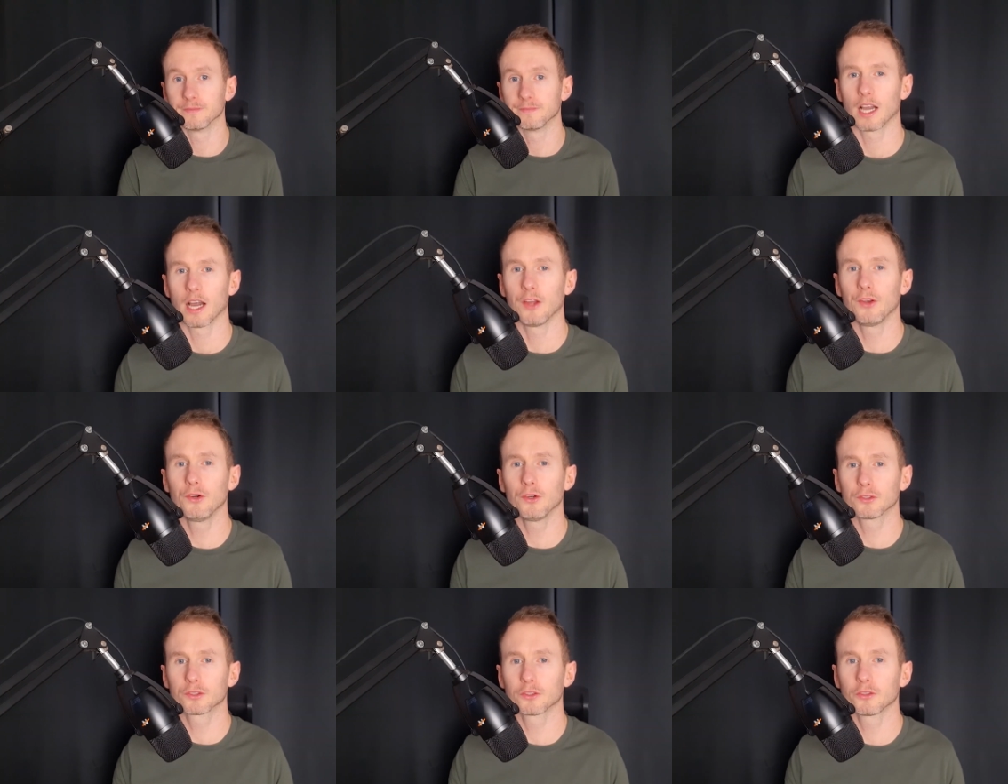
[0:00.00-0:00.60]
And
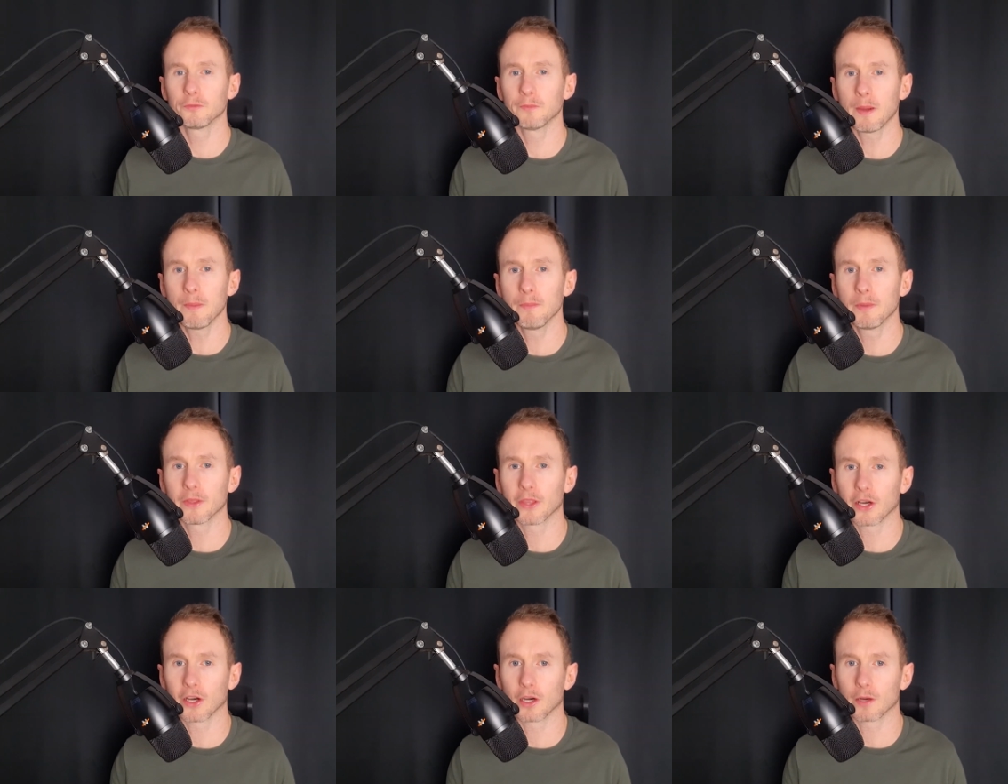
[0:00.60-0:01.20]
also remember
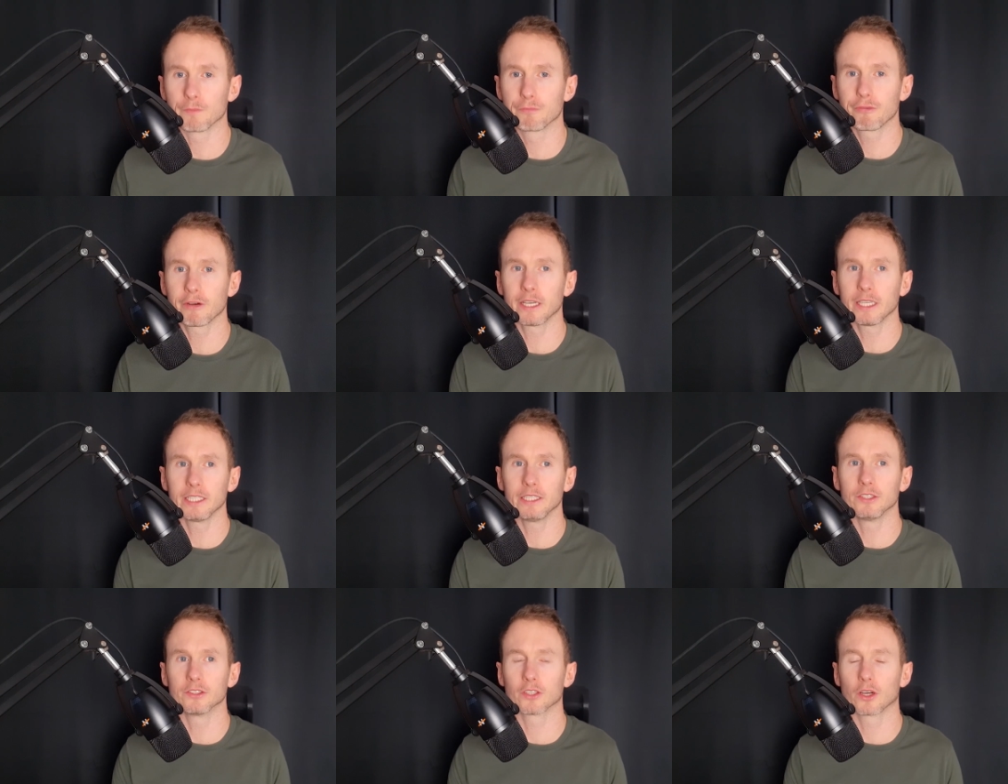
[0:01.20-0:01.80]
that our
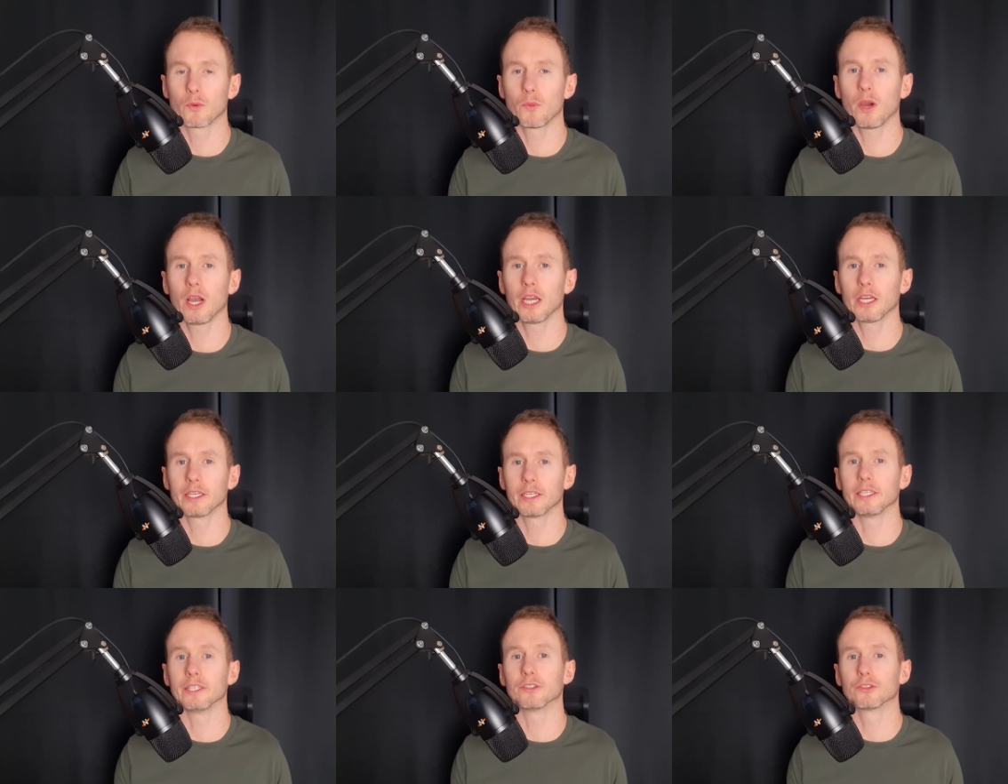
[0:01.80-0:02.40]
brains are
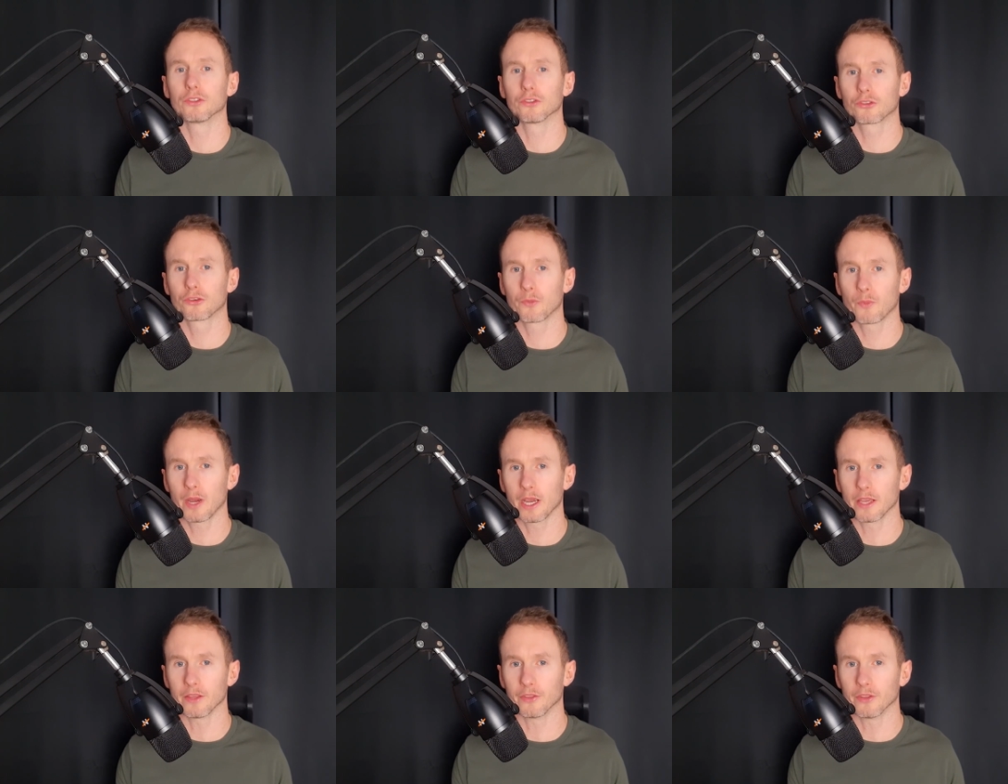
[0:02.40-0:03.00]
wired in such a
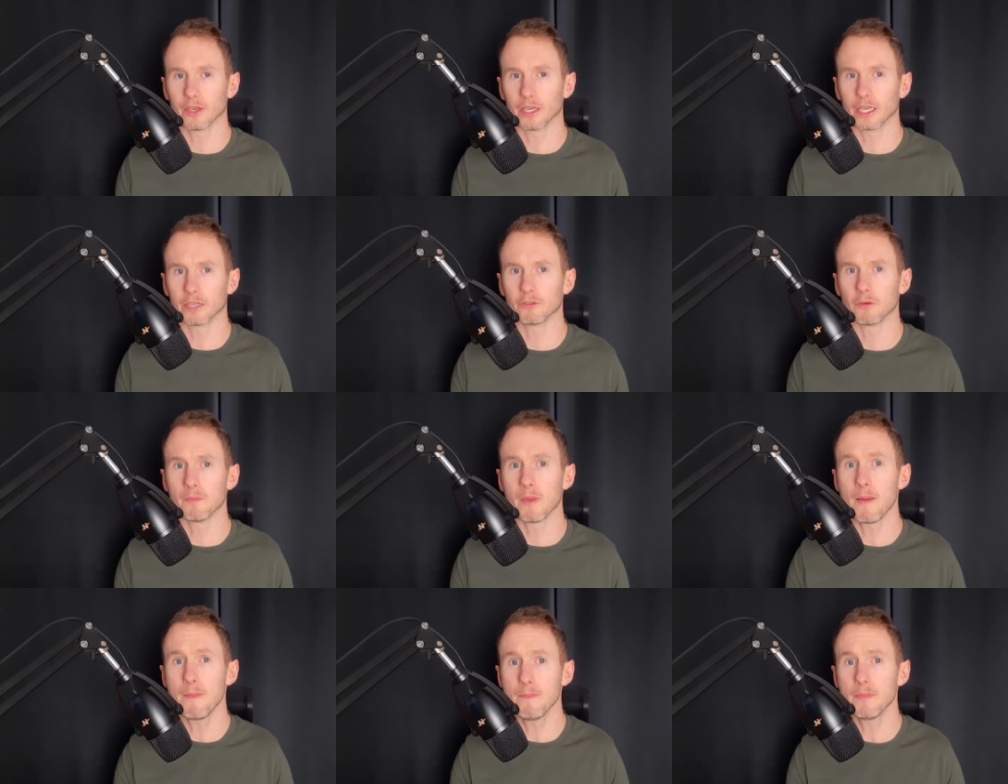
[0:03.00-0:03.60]
way that it
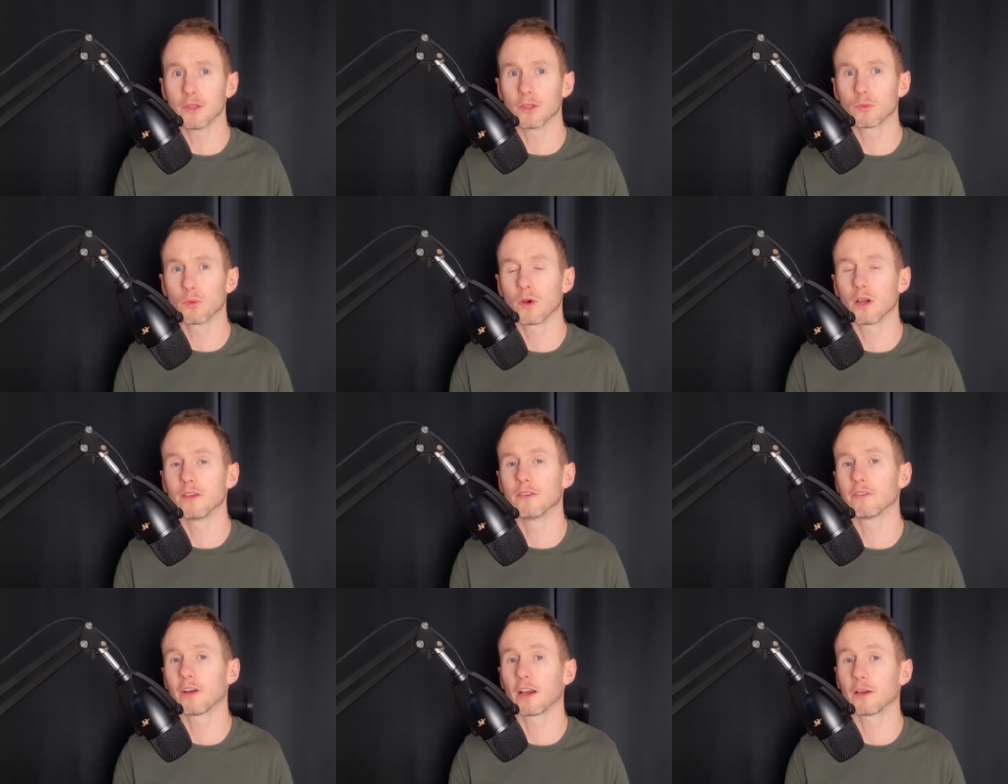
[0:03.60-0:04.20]
remembers
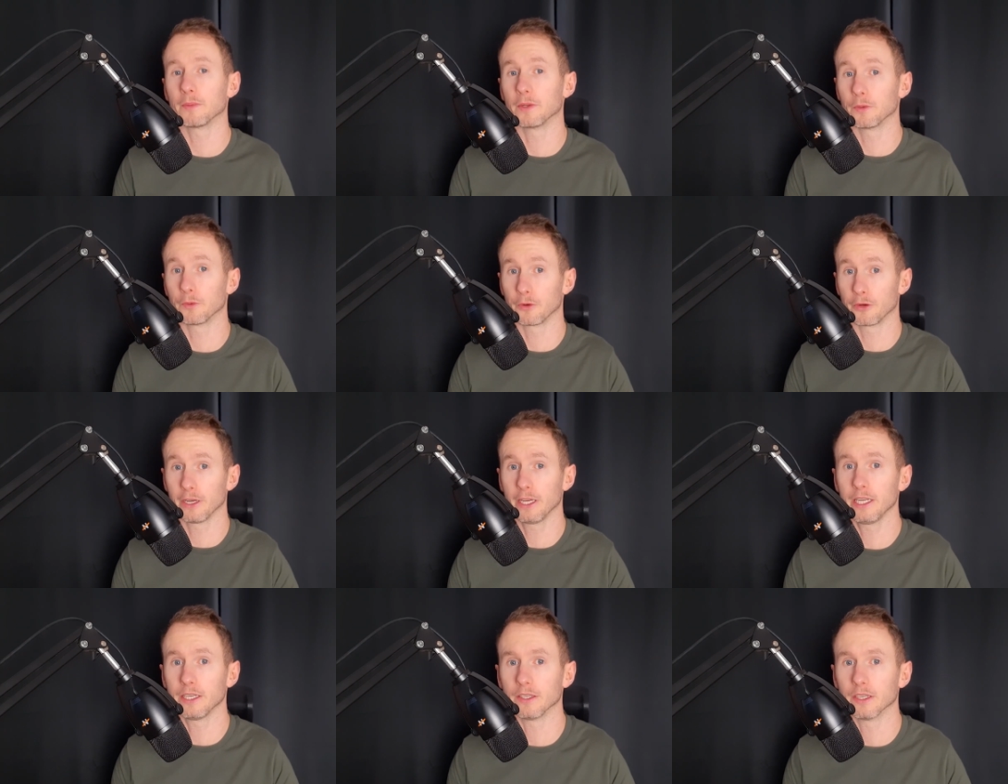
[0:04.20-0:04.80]
what environment we're
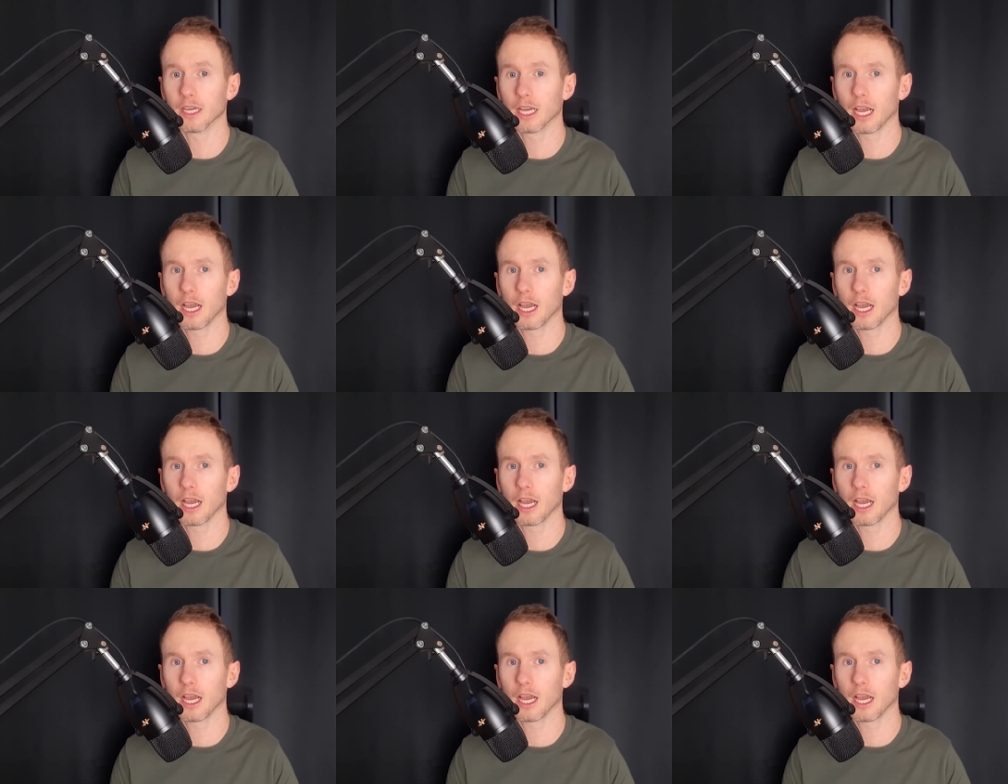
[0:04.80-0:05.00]
in,